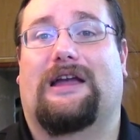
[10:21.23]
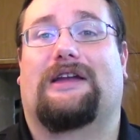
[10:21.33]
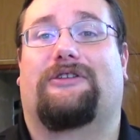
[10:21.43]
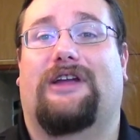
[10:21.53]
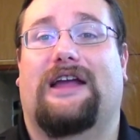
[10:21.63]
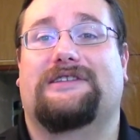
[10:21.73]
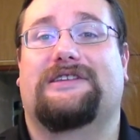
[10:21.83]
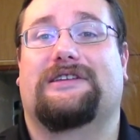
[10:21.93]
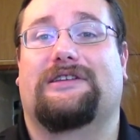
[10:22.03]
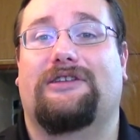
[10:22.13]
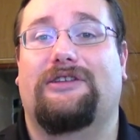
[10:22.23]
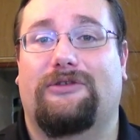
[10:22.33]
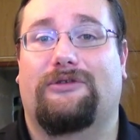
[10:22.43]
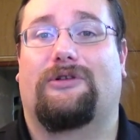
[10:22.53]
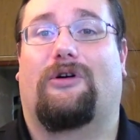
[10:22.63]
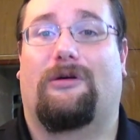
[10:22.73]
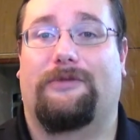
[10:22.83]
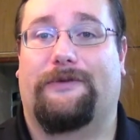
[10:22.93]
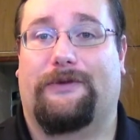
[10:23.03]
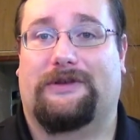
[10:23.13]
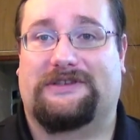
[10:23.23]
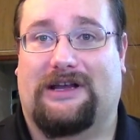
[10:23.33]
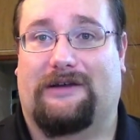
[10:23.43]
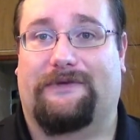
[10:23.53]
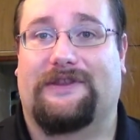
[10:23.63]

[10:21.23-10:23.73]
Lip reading: and creating a new hobby for yourself.